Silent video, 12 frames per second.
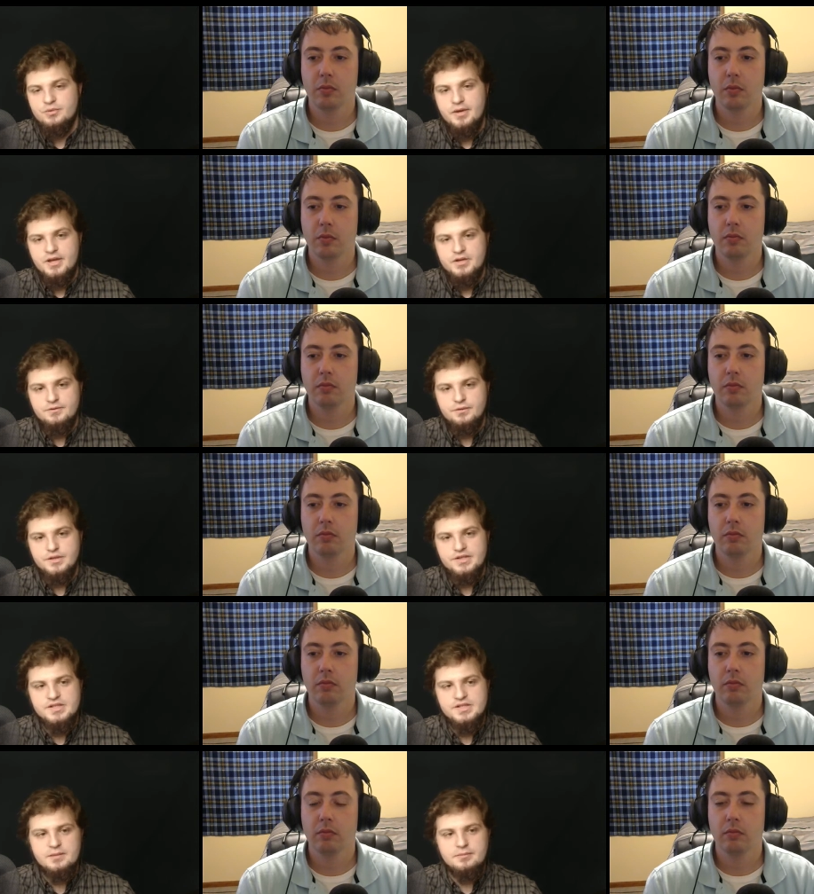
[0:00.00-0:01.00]
Speaker 1: page for the
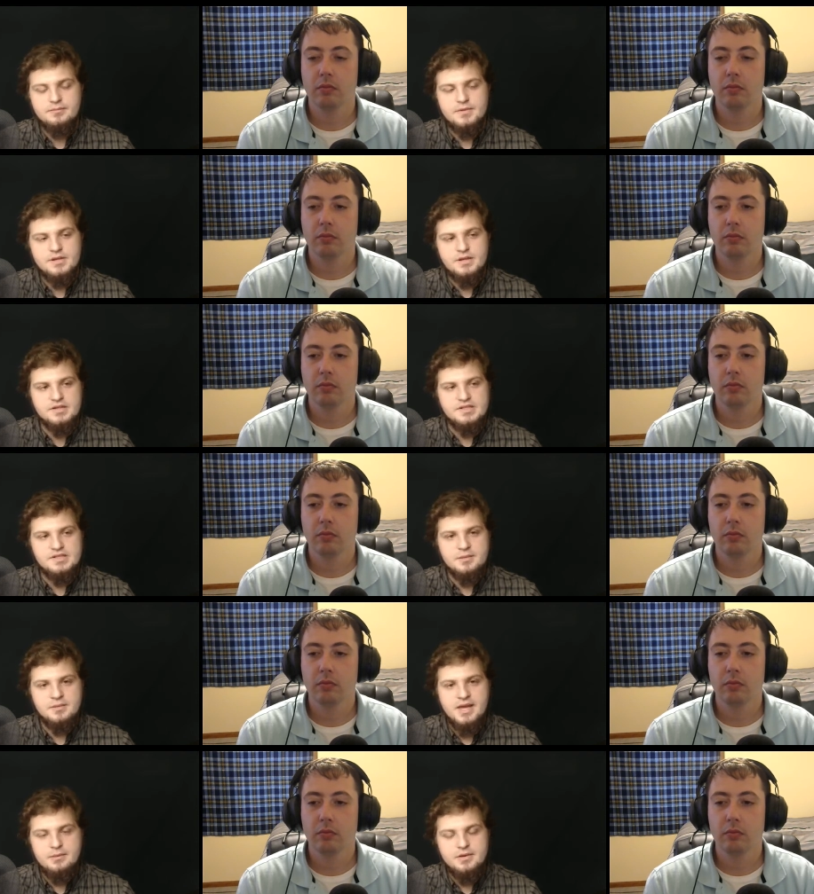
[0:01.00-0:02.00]
Steam uh,
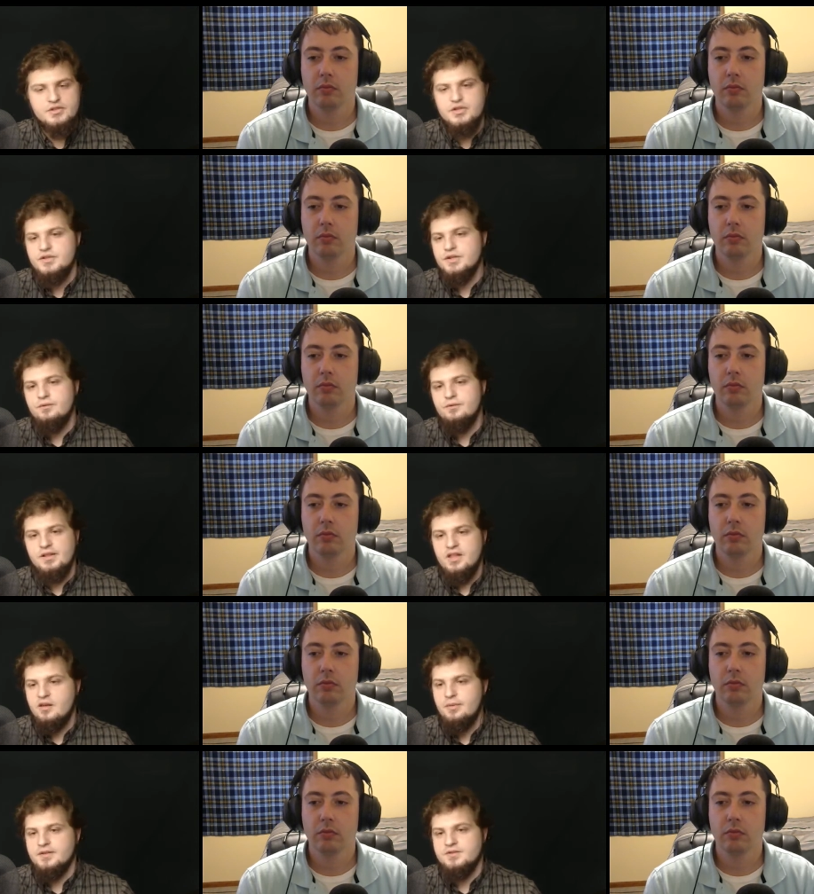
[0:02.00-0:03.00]
Steam game. It just it
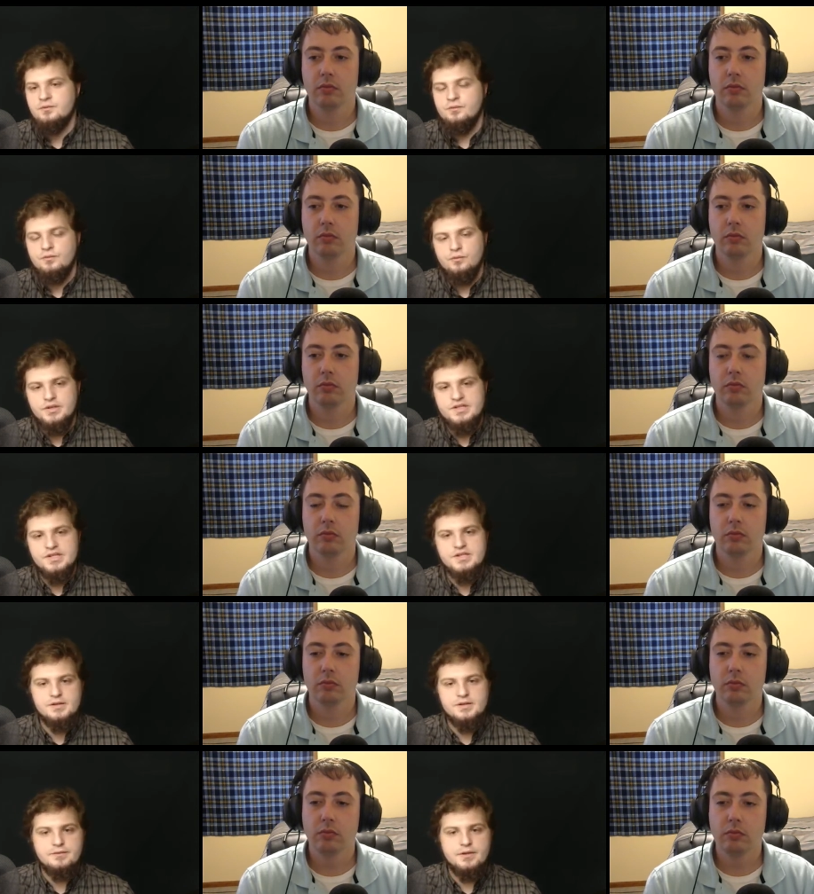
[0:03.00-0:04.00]
really depends on what's
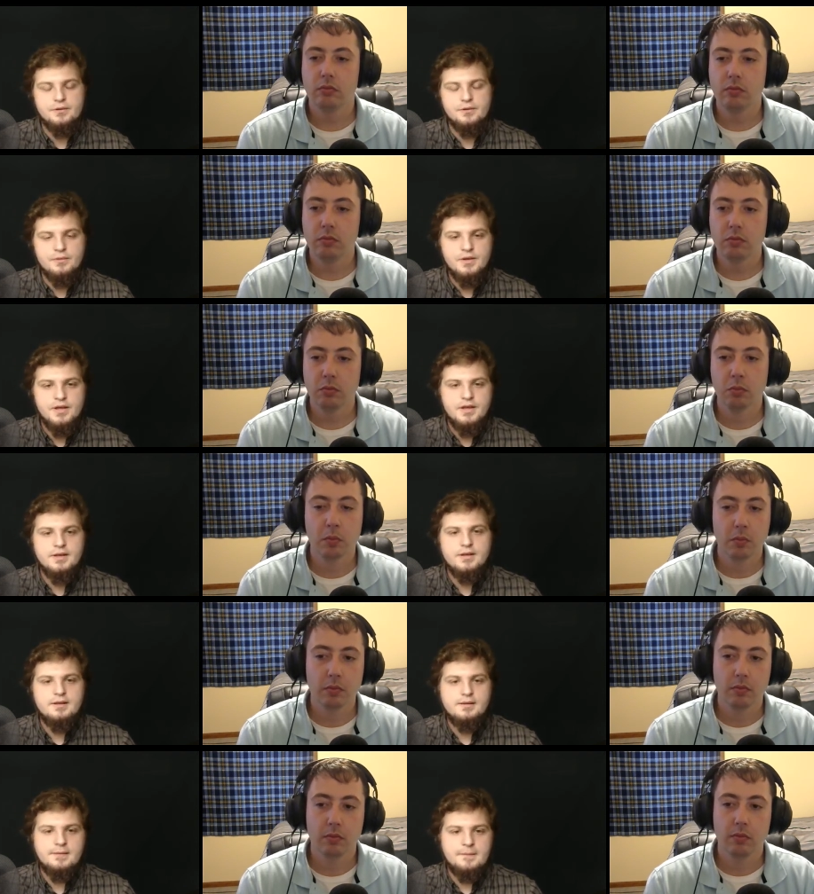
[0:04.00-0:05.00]
easier for you.
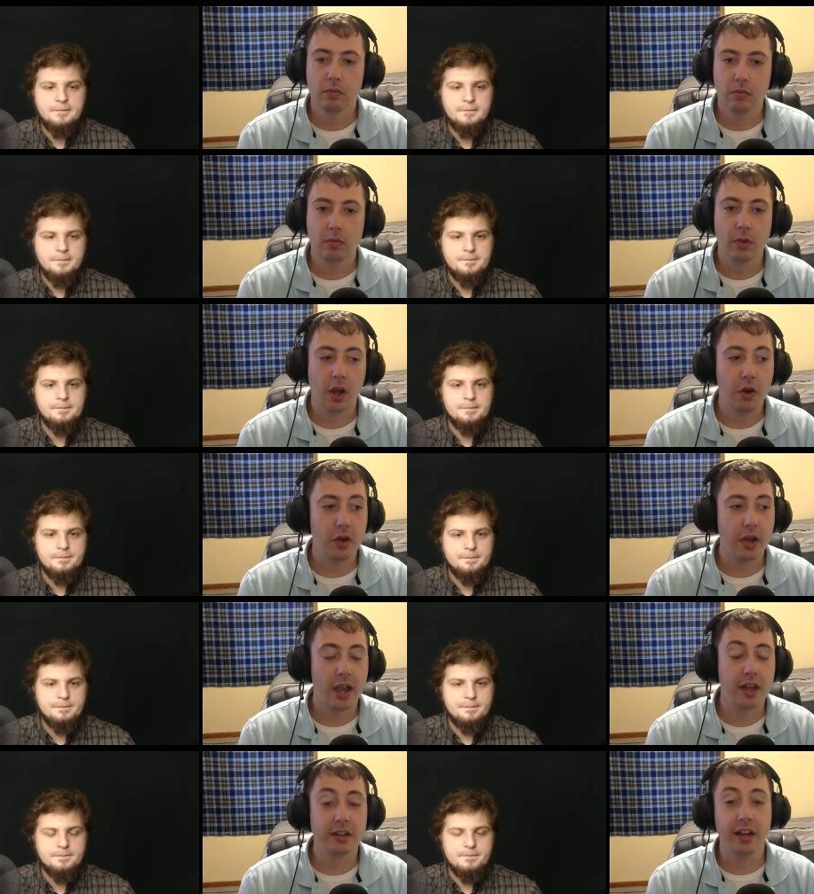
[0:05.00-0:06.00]

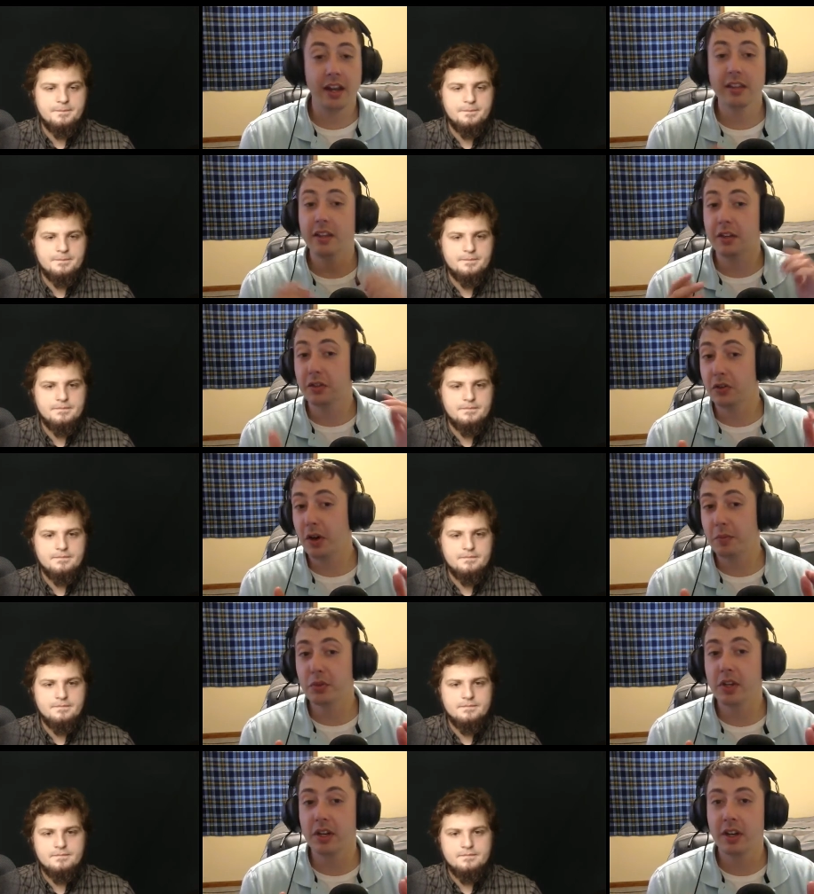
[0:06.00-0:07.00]
Okay, and
Speaker 2: in the
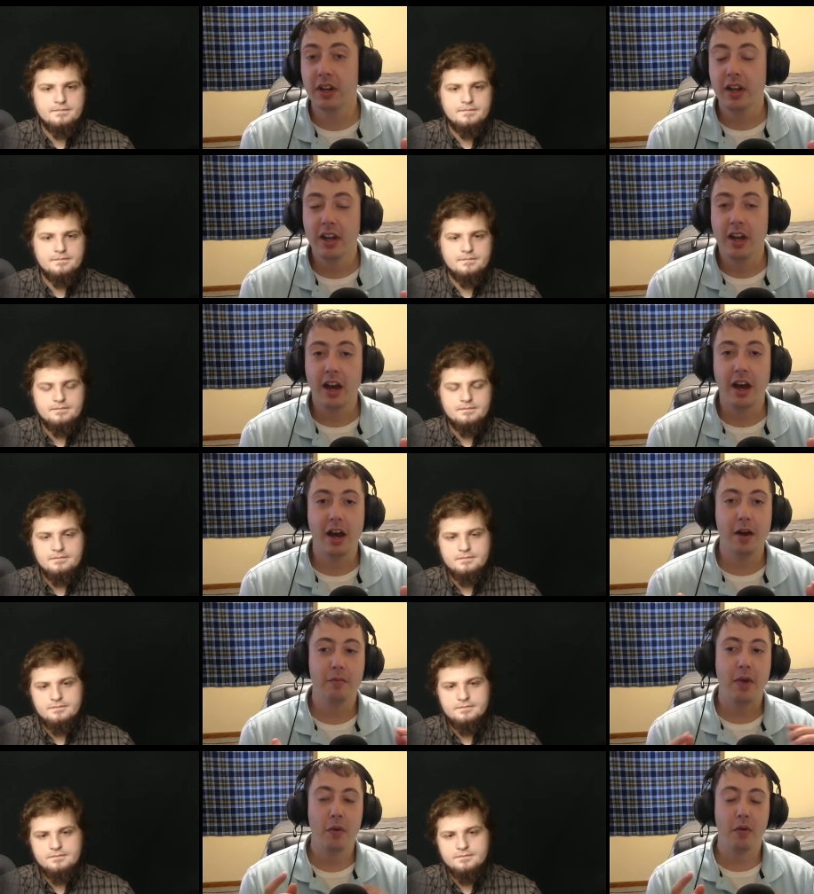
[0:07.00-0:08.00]
description,
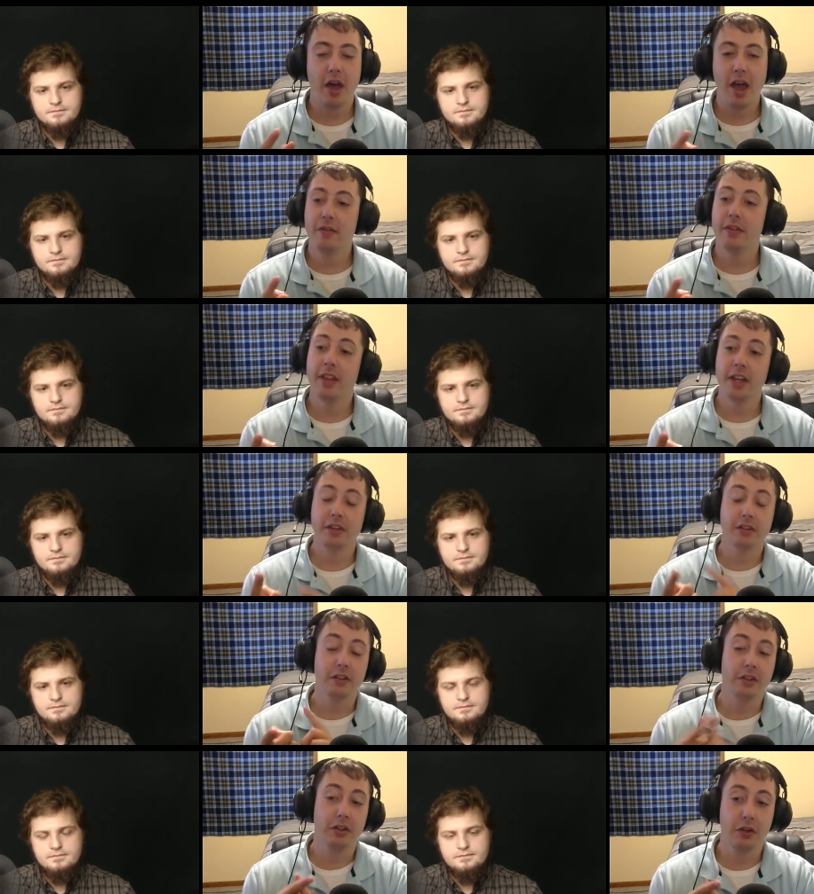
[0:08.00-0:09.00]
um, I will have a link
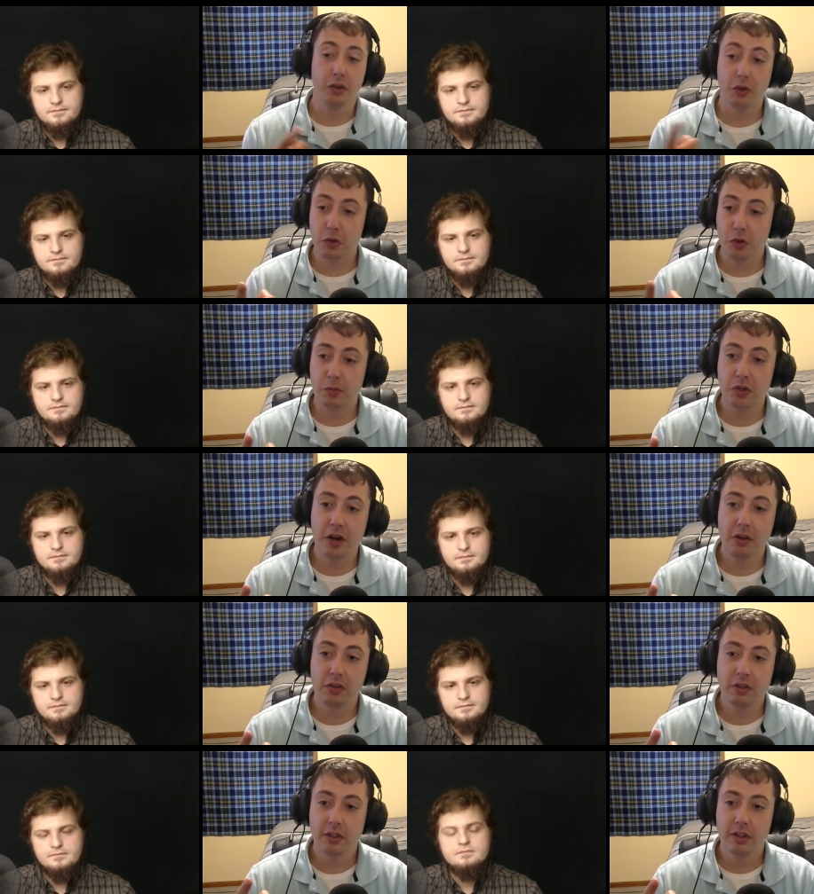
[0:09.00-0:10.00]
to your YouTube channel
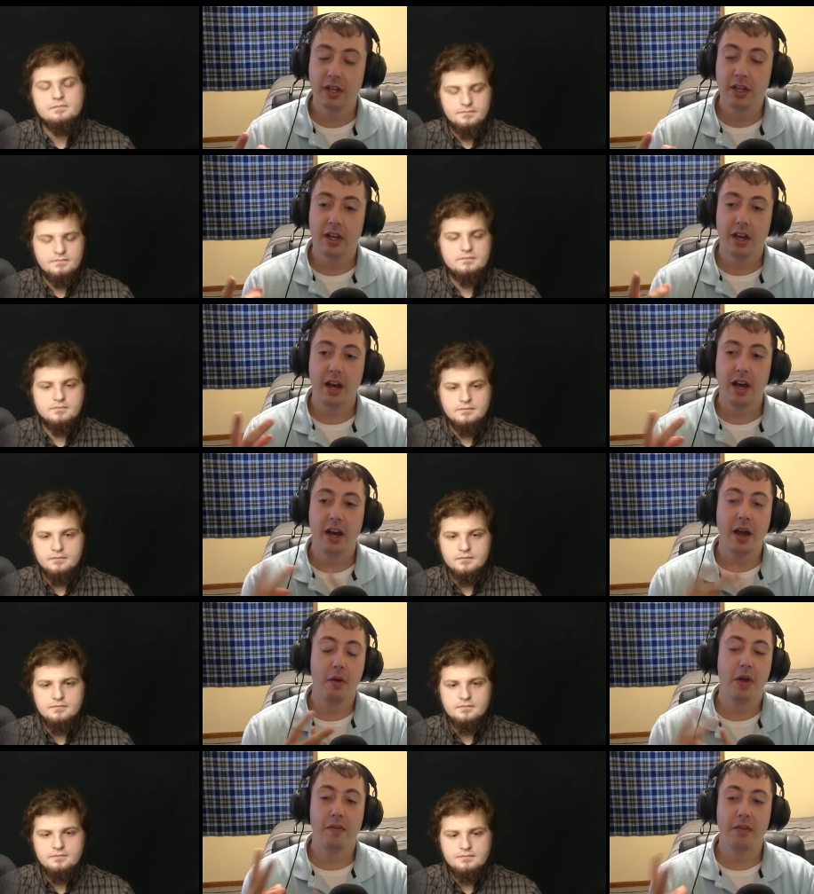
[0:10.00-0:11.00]
uh, mm-hmm. I
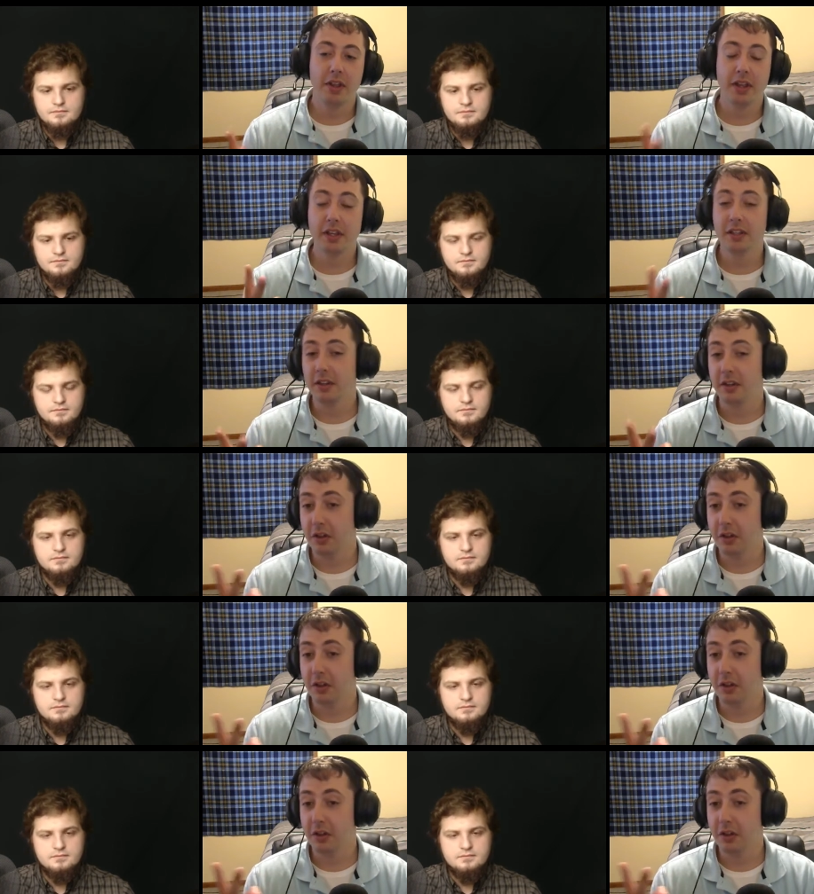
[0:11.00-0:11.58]
will have a link to your